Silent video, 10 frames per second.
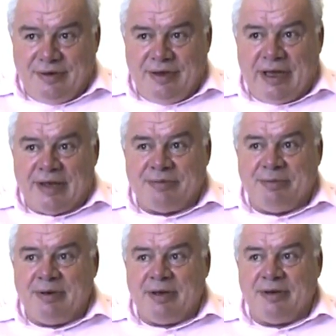Yes,
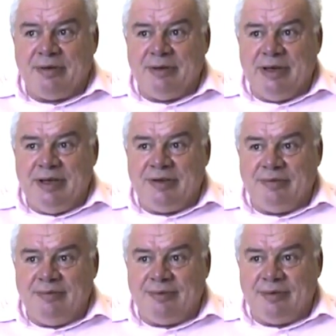but I think we need
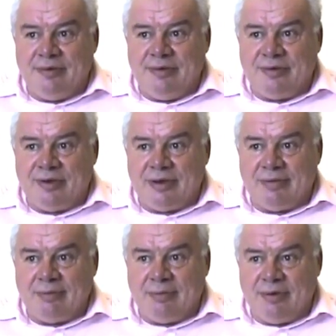to influence the
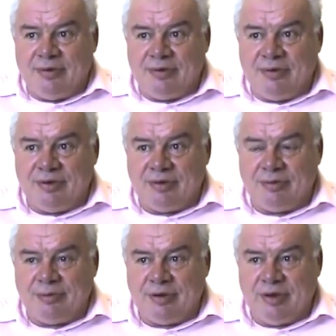government to set
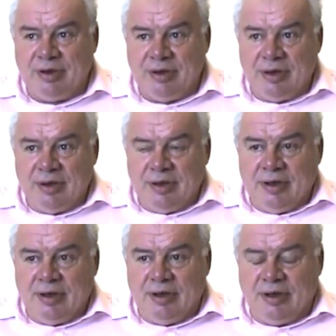up the
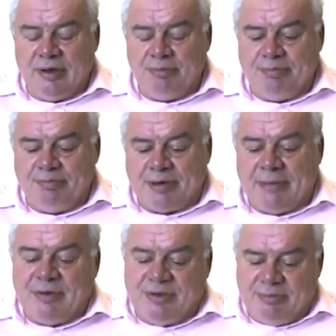
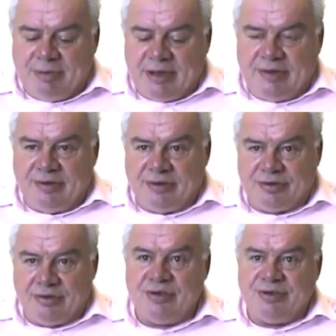parameters in place, the
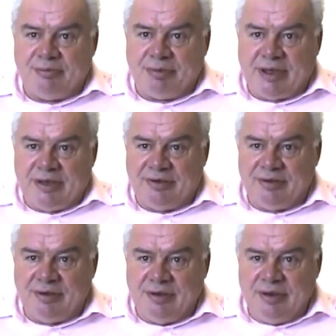structures in
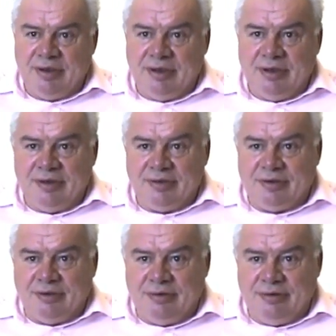place,
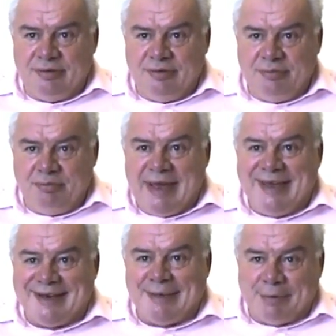to make
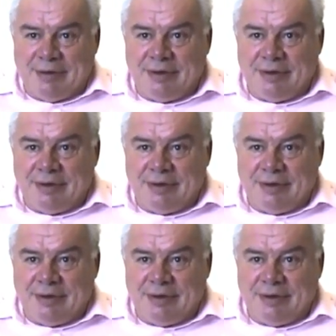it happen.